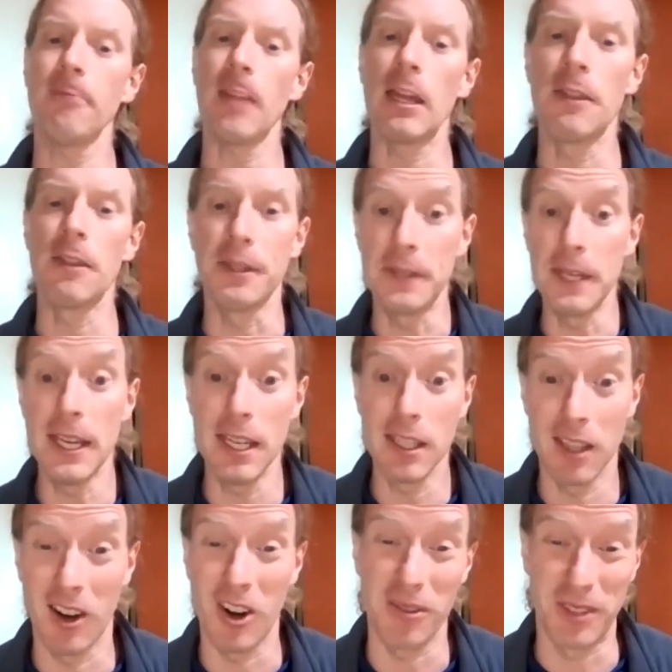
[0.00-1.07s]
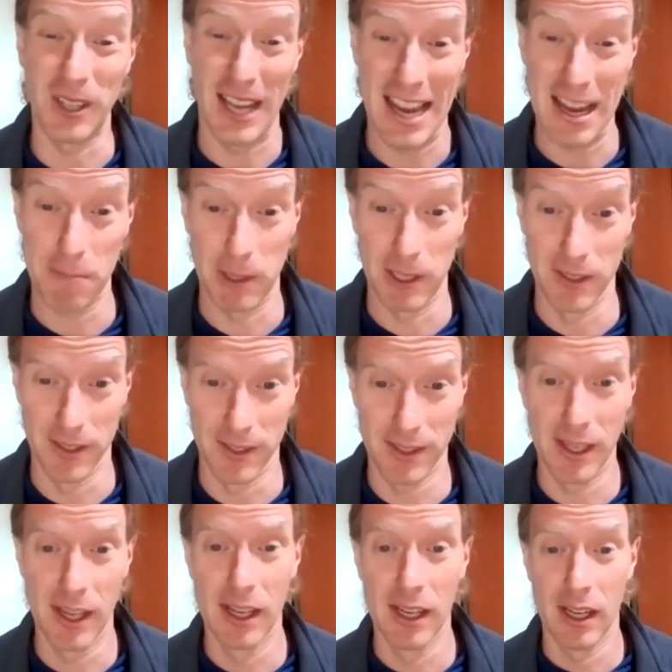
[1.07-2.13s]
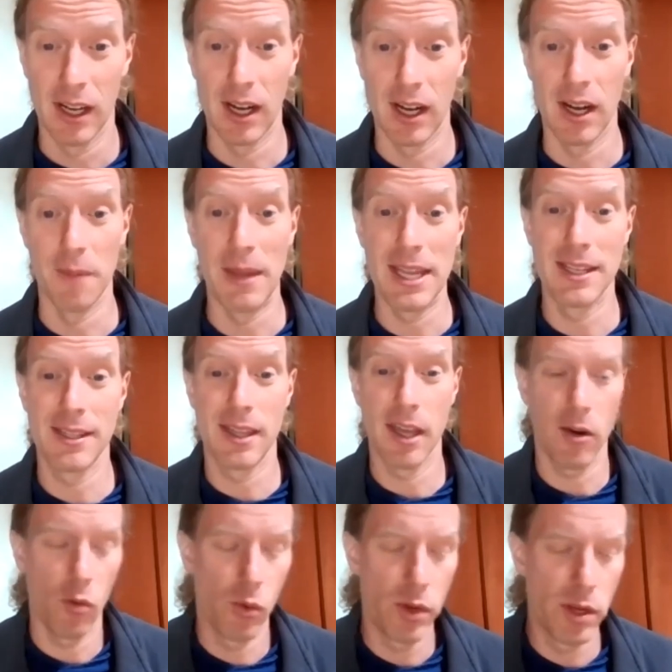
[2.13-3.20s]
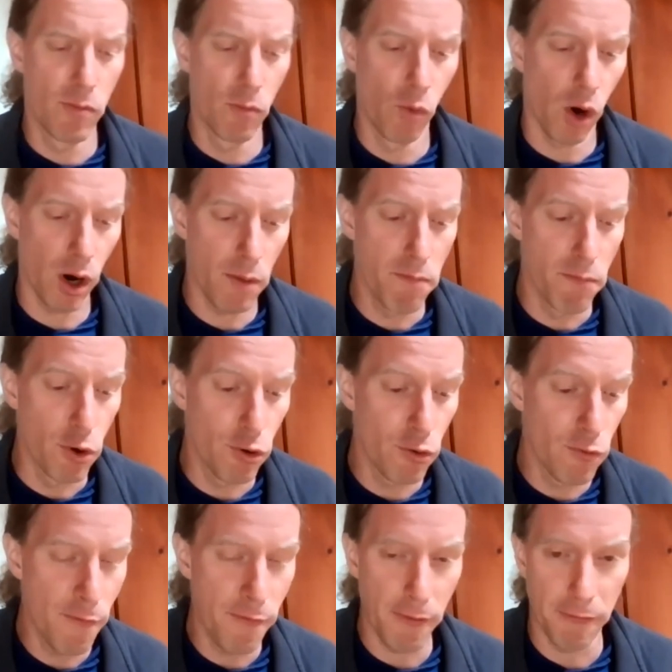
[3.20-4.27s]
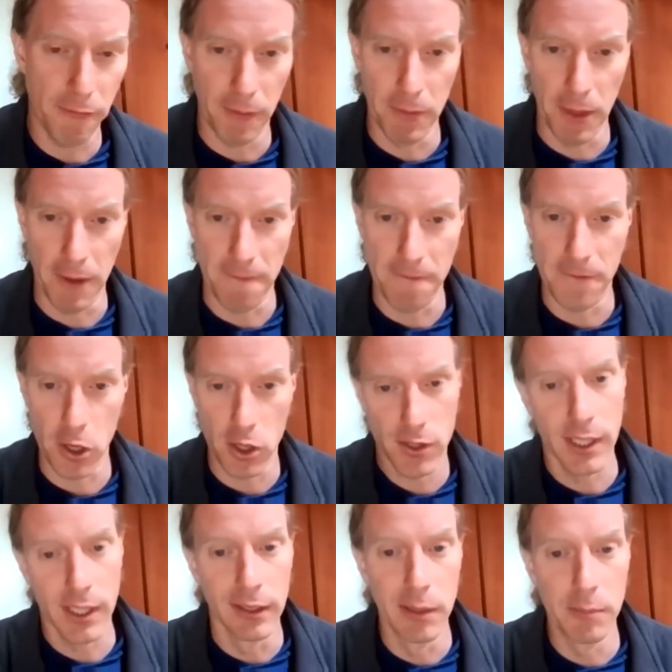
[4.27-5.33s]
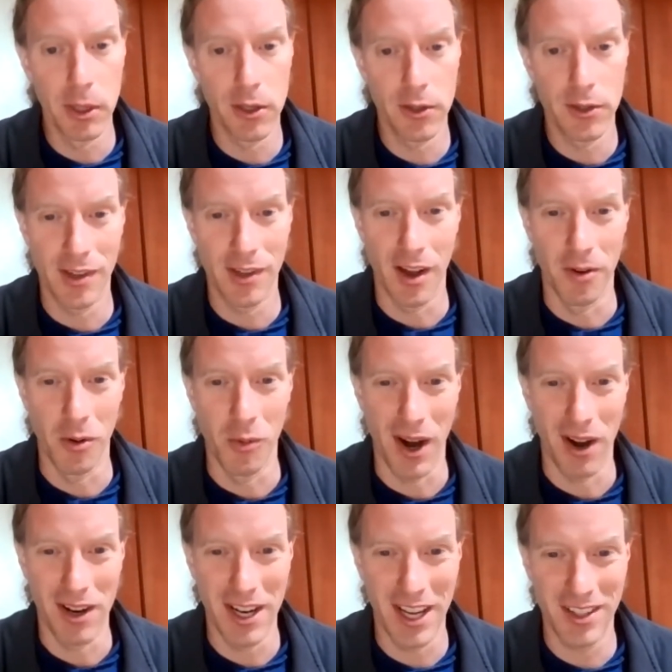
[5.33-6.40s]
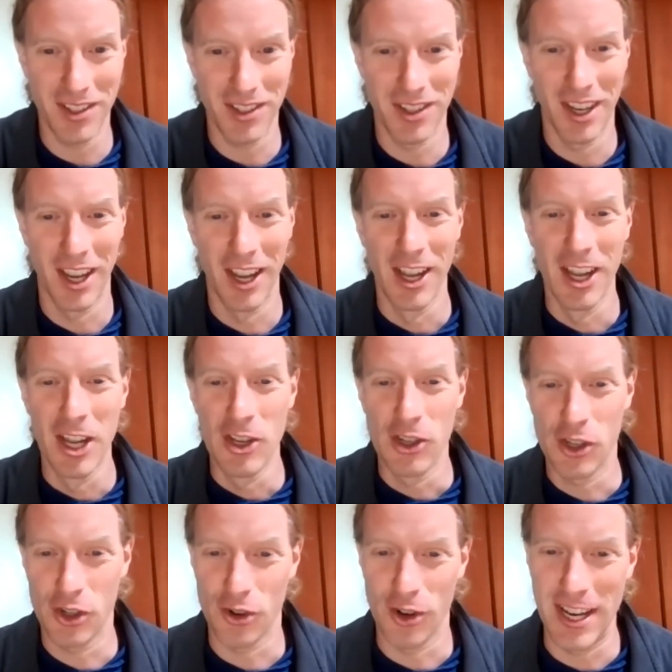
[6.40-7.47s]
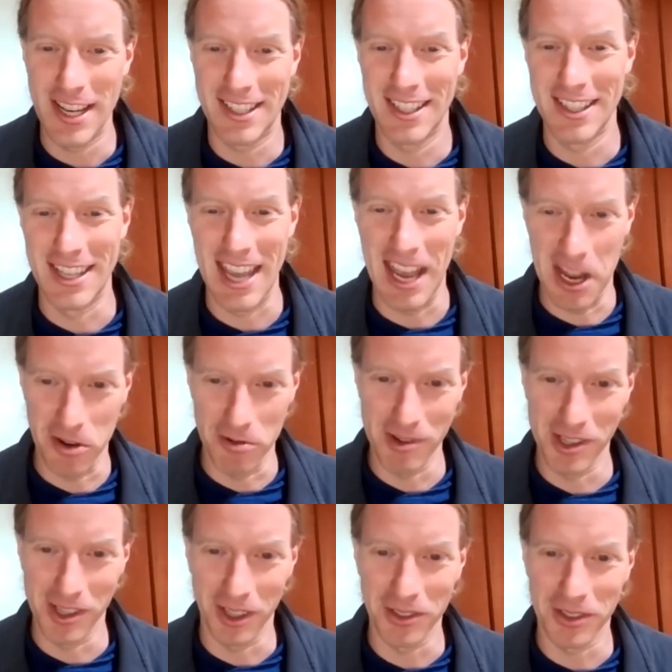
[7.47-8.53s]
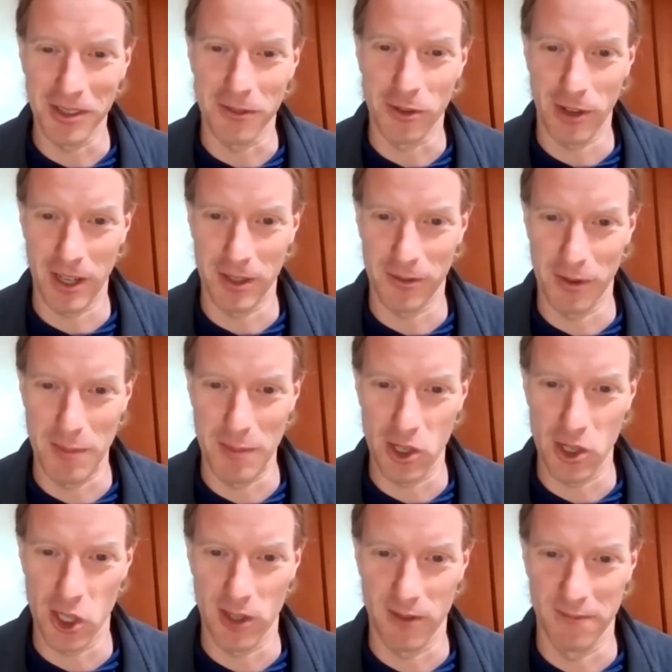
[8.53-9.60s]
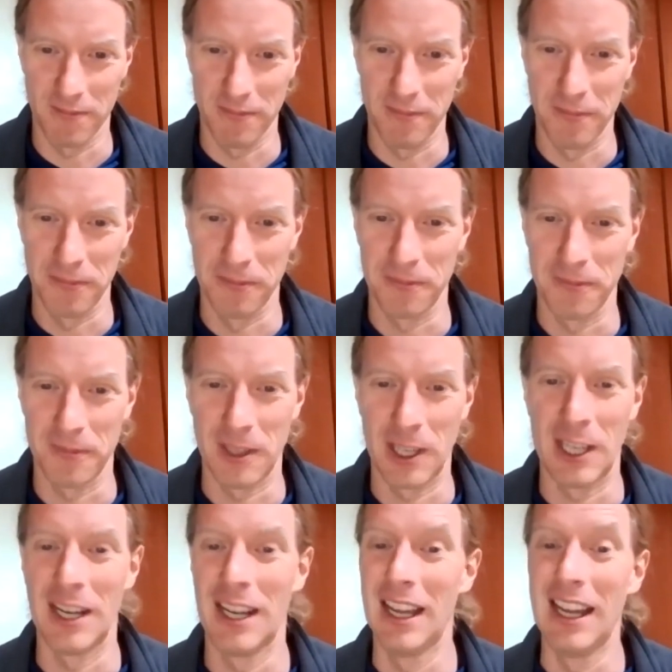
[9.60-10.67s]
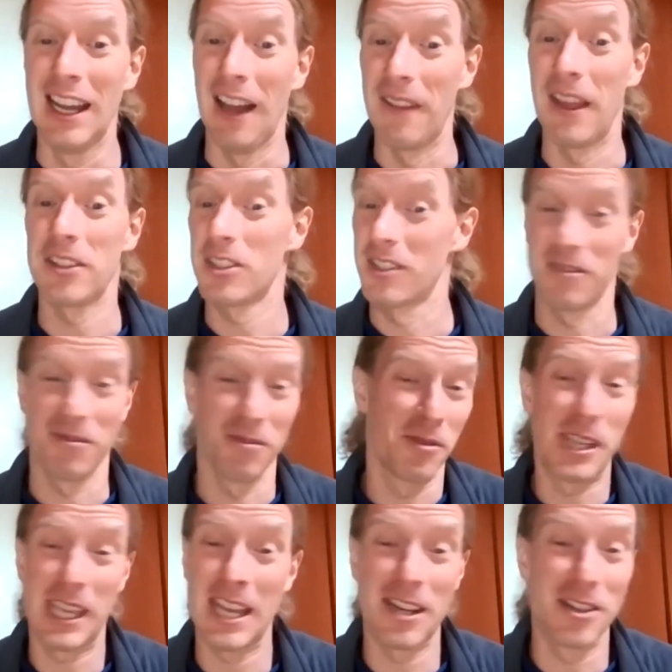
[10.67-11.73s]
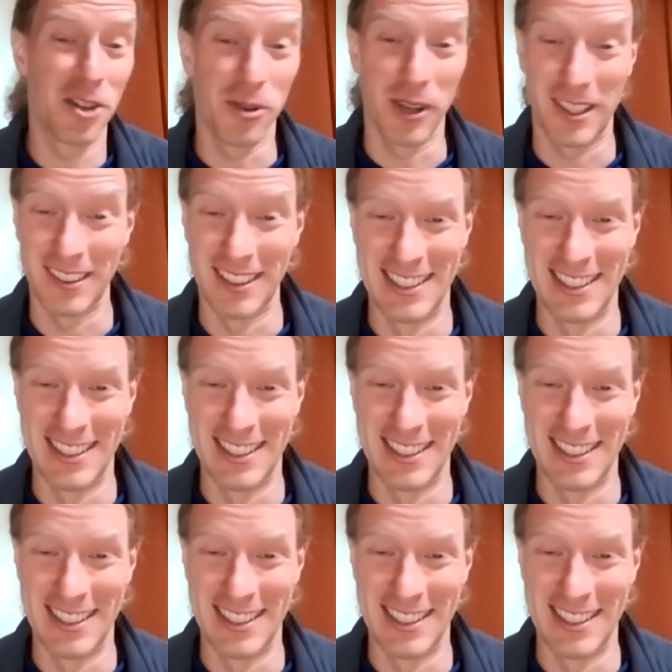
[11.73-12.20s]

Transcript: The thing that often happens um, is that we want to move from the first glimmers of awareness straight to the end results of transformation and that's we can't do it.